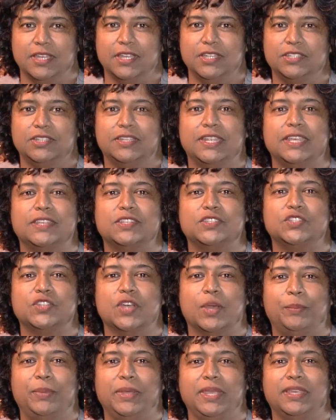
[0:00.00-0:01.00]
Today's
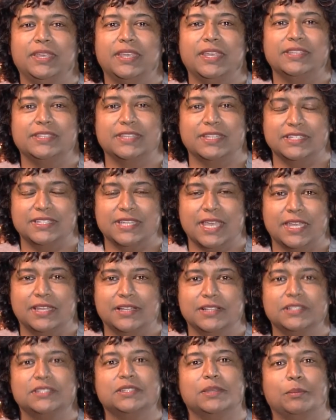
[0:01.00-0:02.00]
topic is
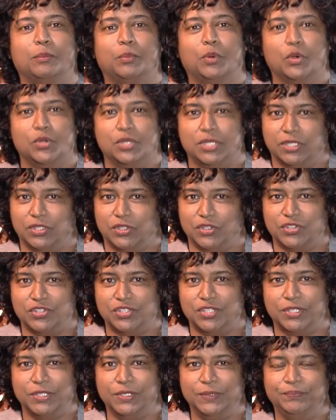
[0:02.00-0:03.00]
entitled Border
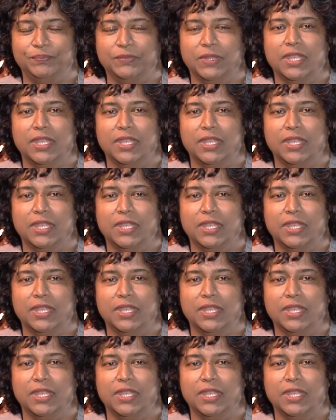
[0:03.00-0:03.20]
Control.